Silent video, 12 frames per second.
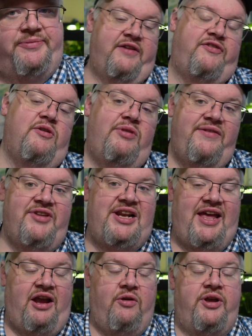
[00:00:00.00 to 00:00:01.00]
If you live in
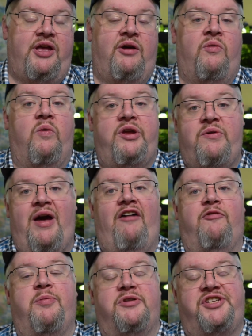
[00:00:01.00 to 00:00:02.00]
an area where you
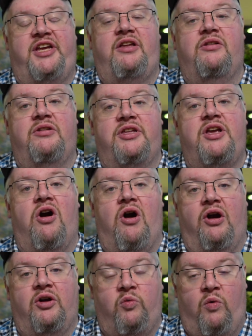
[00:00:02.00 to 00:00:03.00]
have particularly
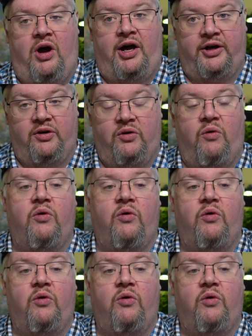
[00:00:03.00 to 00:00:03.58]
hard water,